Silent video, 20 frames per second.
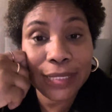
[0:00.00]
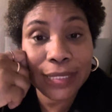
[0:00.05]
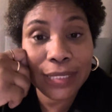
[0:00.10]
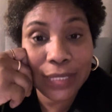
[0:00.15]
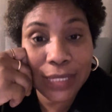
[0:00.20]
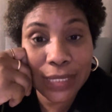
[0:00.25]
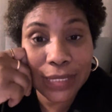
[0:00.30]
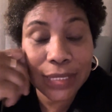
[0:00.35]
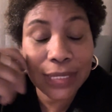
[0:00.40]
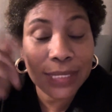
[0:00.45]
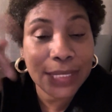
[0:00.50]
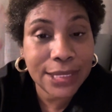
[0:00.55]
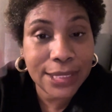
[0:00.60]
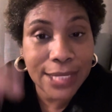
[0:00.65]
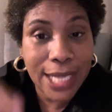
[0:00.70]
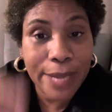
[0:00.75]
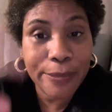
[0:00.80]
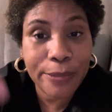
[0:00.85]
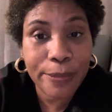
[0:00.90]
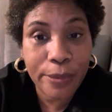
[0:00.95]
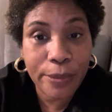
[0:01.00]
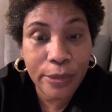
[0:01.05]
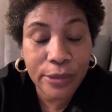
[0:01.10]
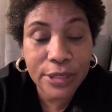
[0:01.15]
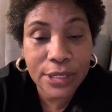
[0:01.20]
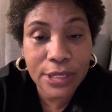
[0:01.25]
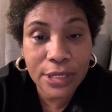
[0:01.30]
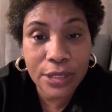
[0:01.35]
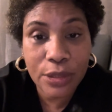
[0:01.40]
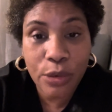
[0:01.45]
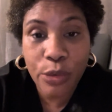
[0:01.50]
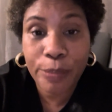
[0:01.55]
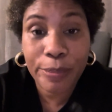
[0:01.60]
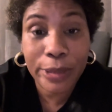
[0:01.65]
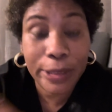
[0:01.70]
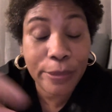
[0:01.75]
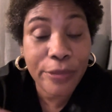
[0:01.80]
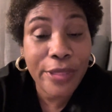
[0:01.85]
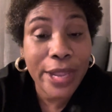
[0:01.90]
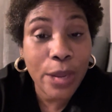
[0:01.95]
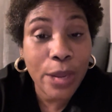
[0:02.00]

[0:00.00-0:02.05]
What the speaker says: this is the type of person or people that I